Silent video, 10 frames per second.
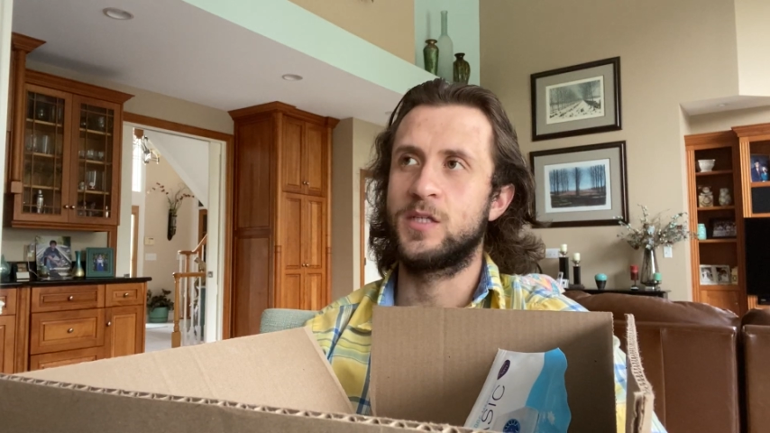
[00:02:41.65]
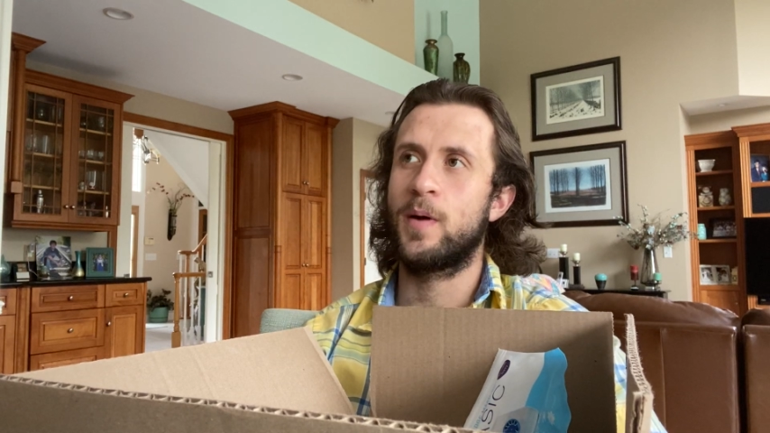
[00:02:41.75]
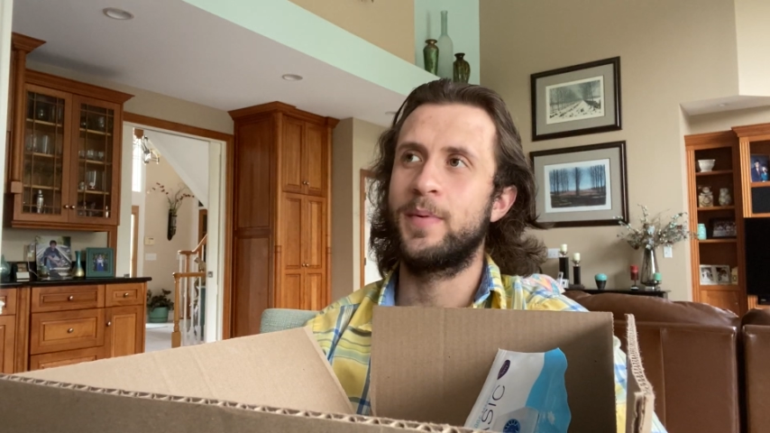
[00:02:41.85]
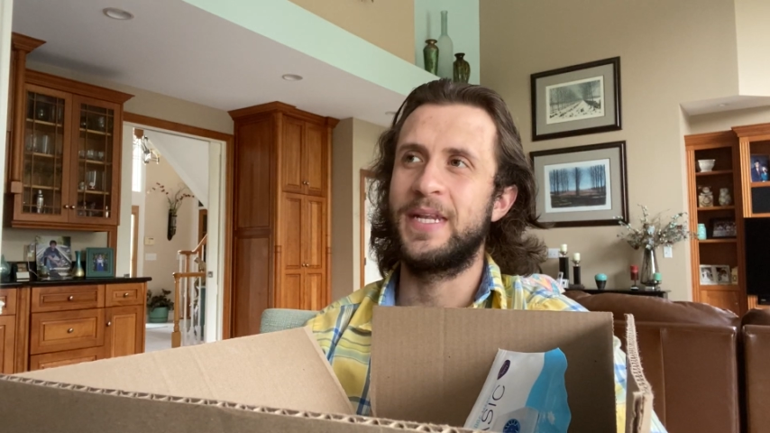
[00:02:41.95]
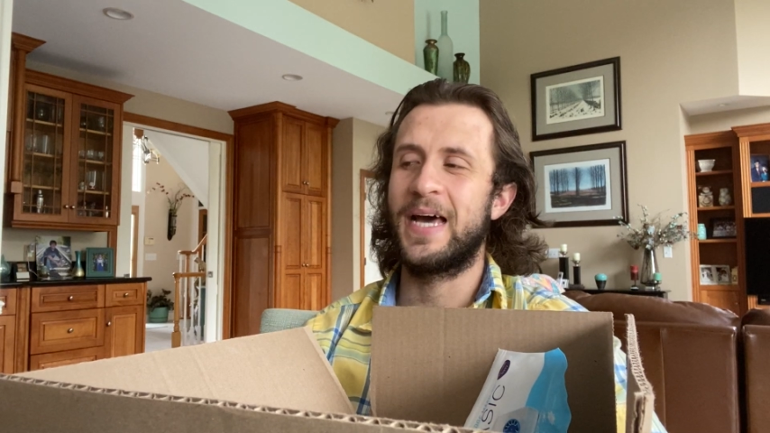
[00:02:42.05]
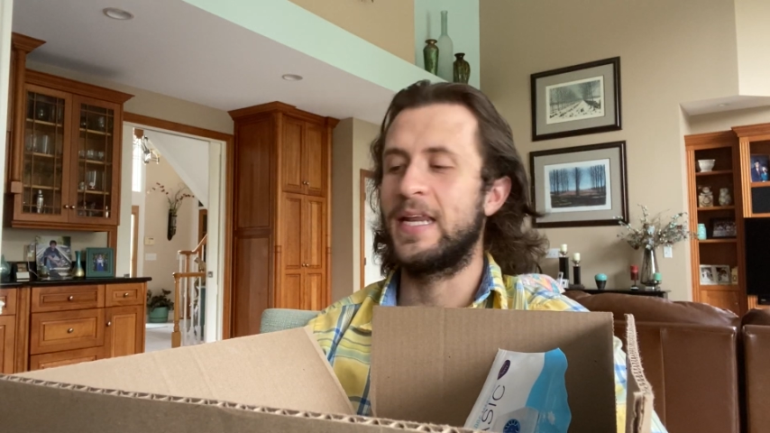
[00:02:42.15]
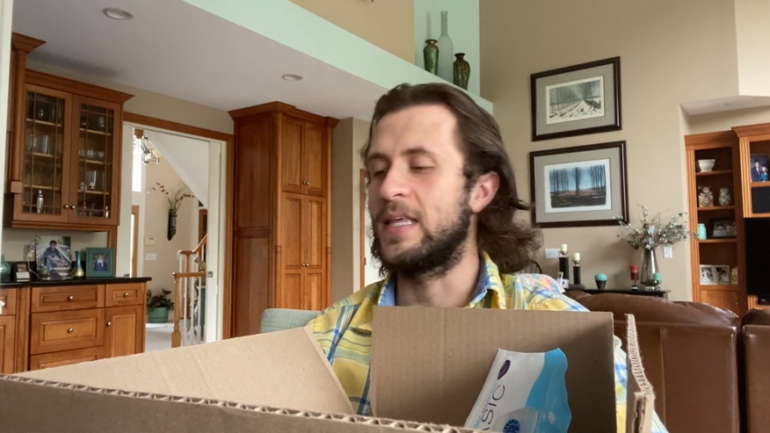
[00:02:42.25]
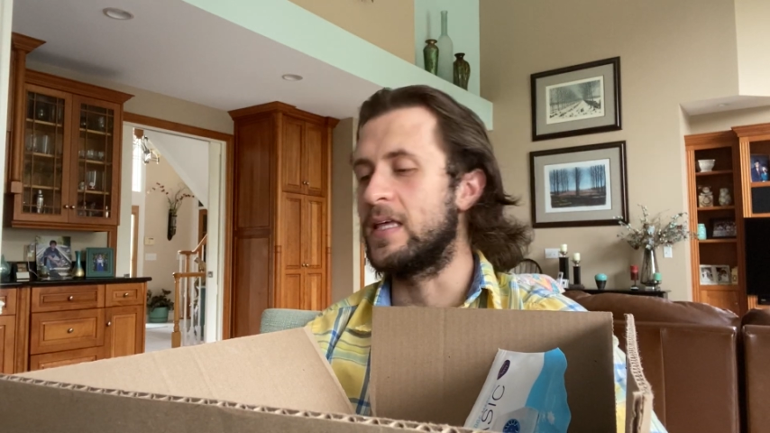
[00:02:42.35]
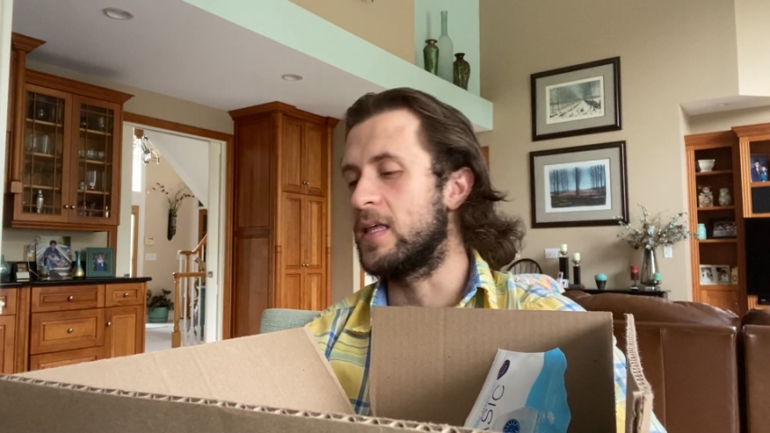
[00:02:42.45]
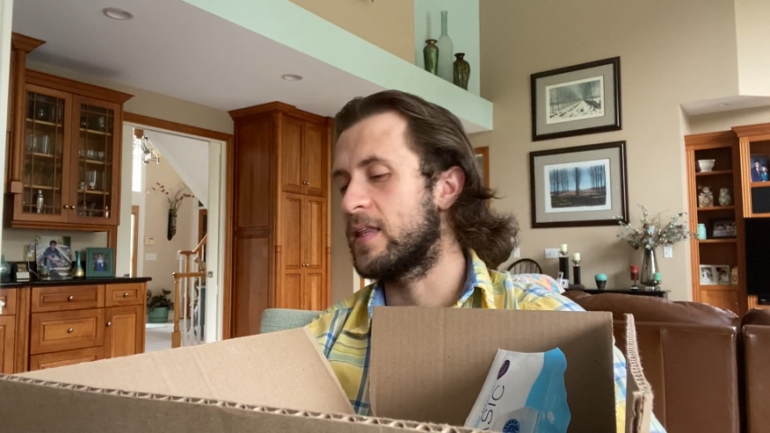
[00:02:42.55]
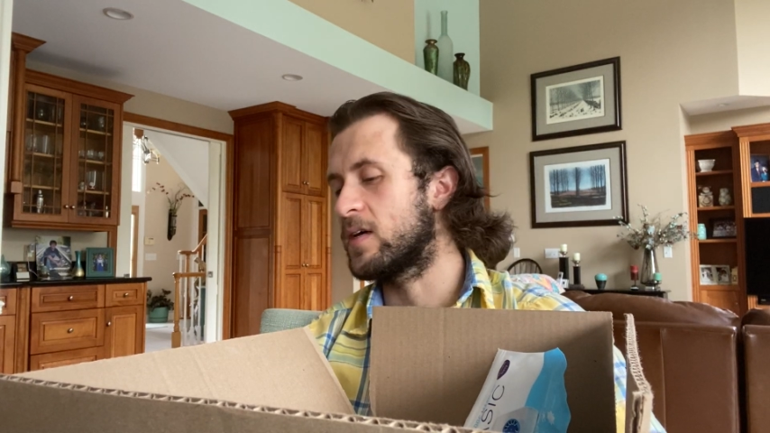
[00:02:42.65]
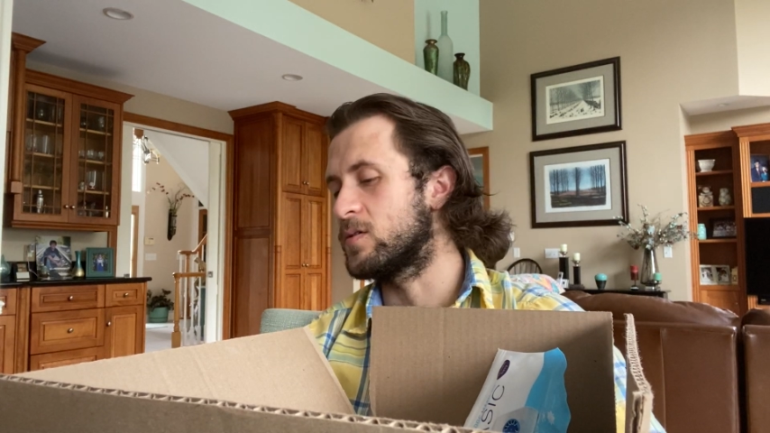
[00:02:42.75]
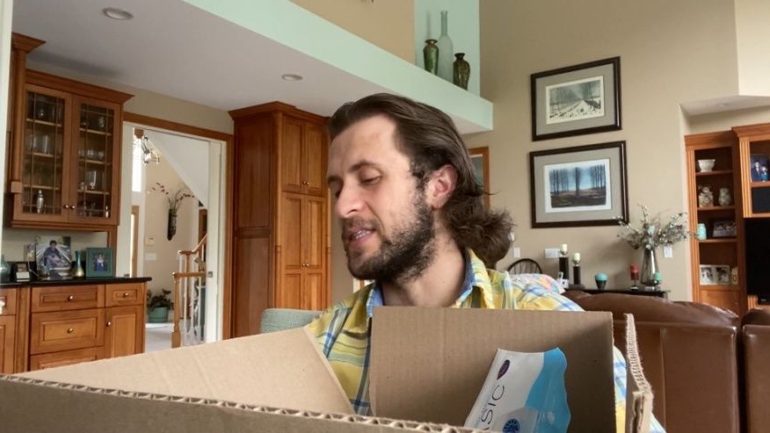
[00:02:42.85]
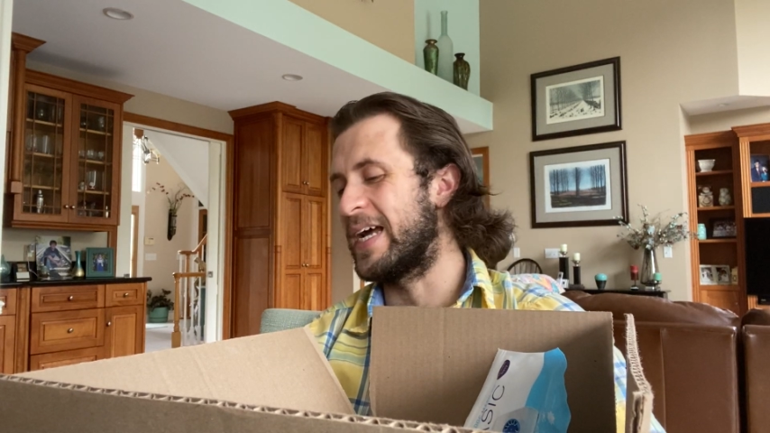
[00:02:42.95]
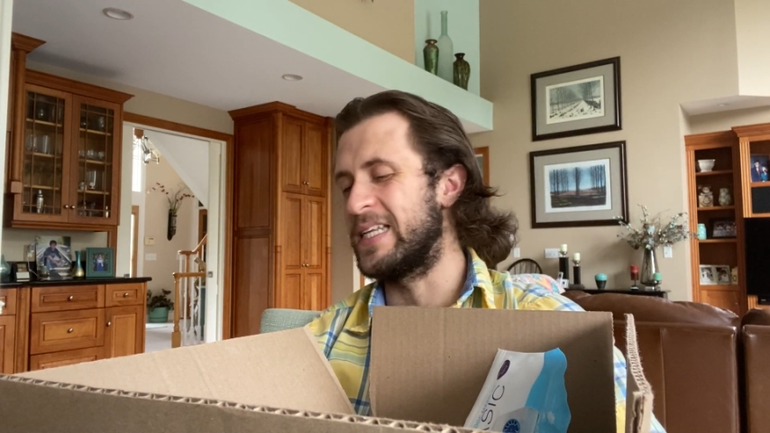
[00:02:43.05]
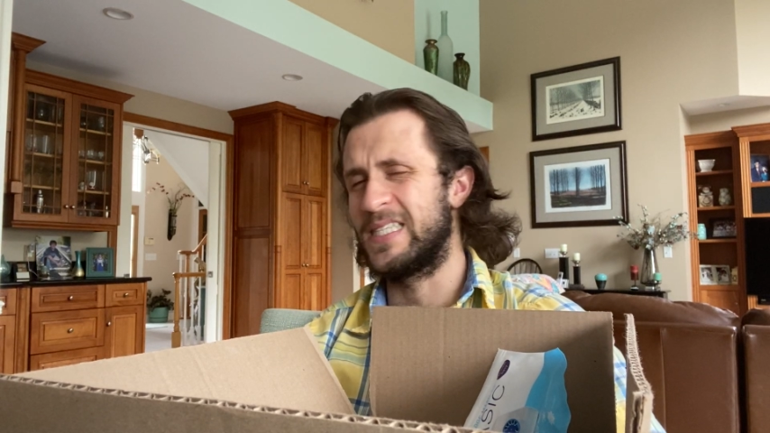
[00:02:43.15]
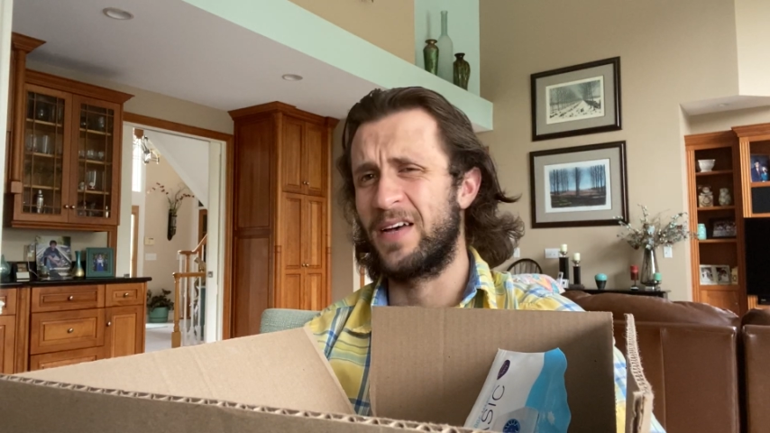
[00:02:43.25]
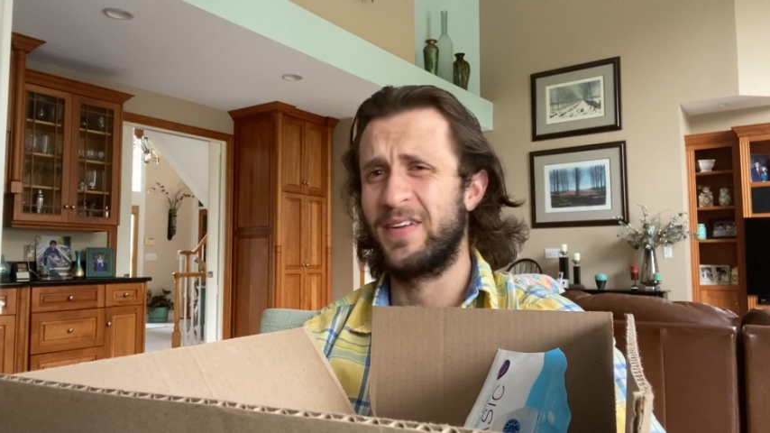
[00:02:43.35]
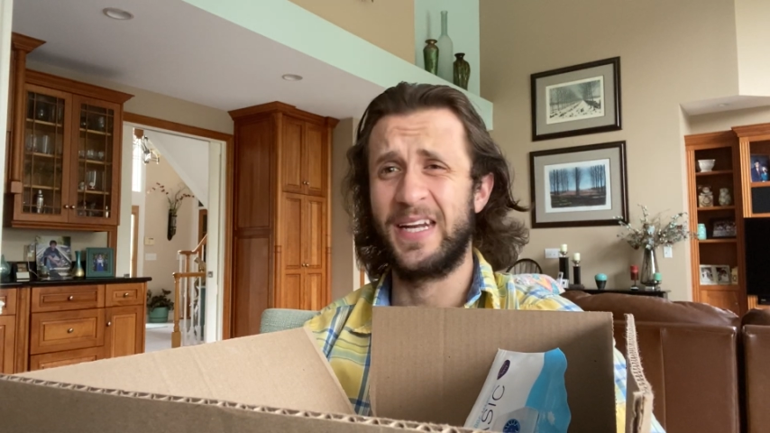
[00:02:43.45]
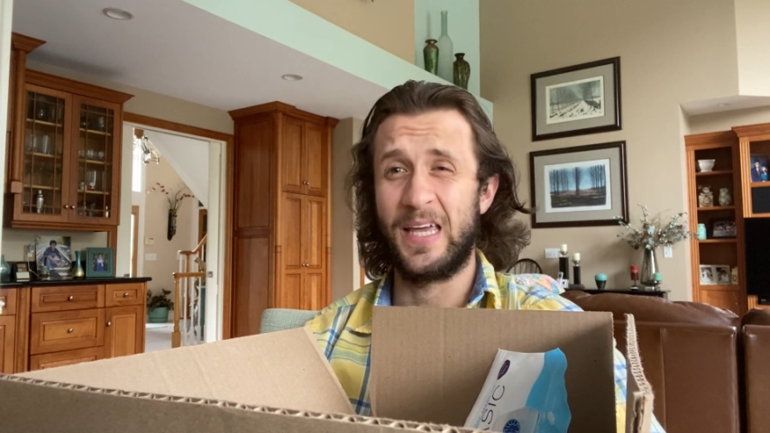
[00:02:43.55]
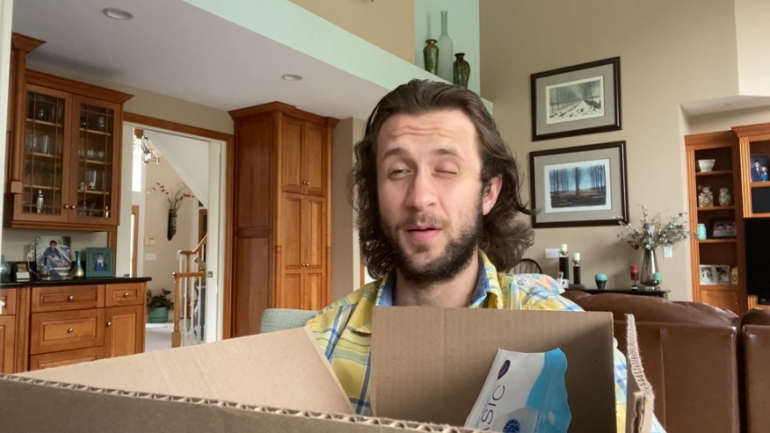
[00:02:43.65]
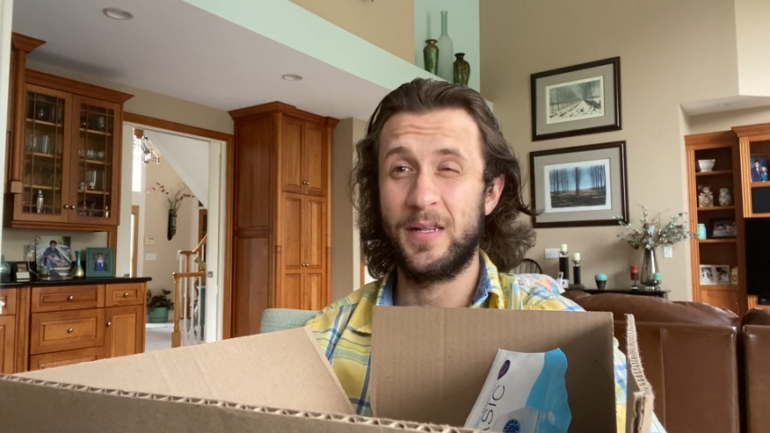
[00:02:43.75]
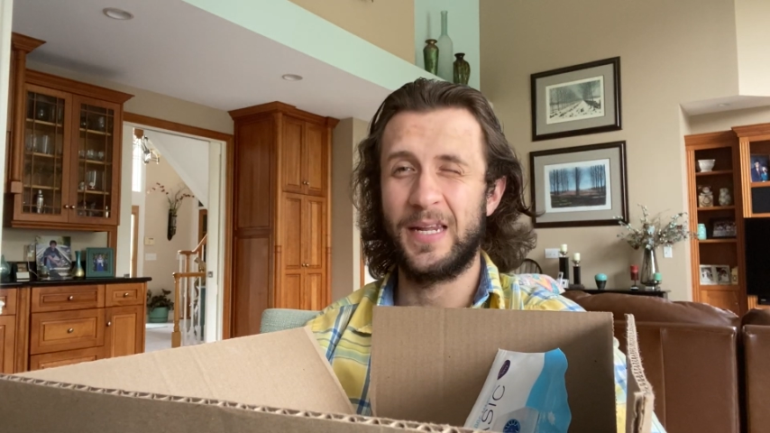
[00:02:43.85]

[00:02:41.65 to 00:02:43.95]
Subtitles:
It's probably 90, I think it was 97,